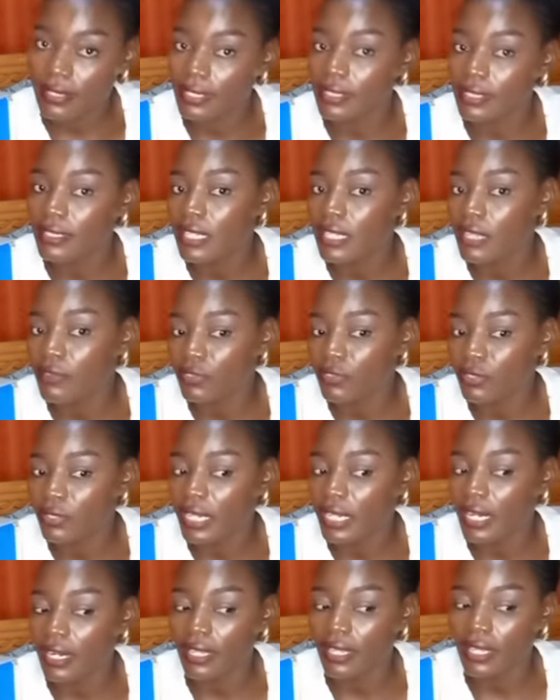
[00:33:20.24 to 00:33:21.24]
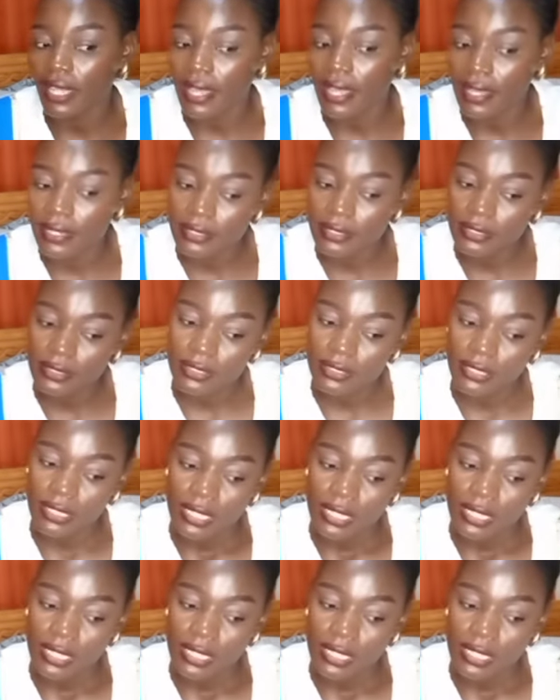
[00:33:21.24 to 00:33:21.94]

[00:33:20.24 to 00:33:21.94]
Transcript: interview that I had.